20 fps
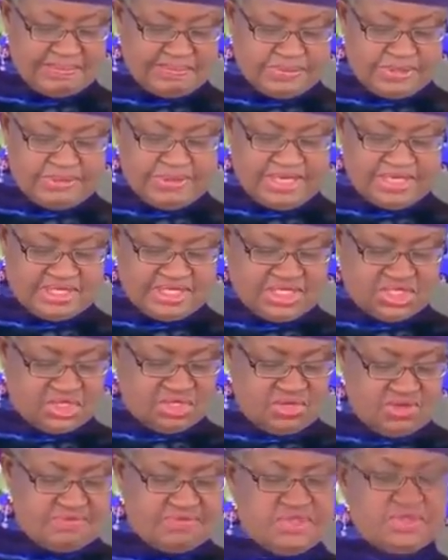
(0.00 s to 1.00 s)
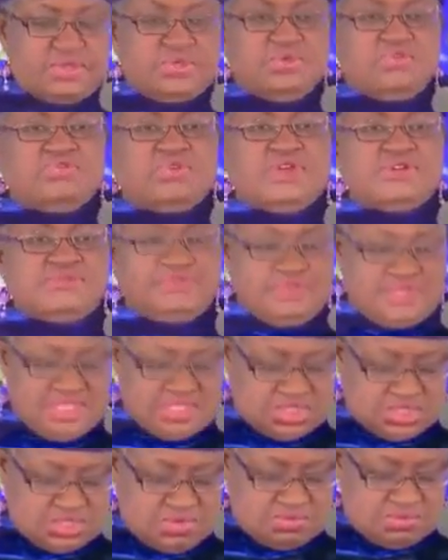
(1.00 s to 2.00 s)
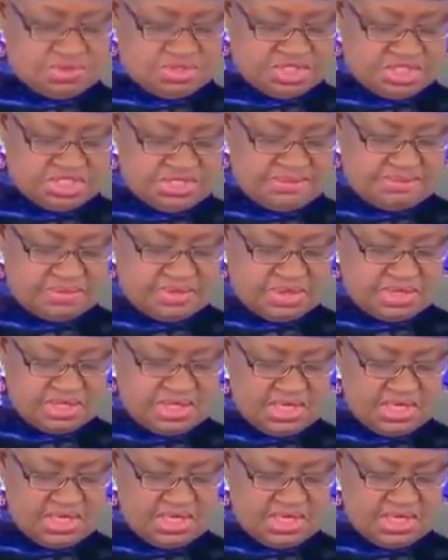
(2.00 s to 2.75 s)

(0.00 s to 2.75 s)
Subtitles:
implementation of the new verification regime,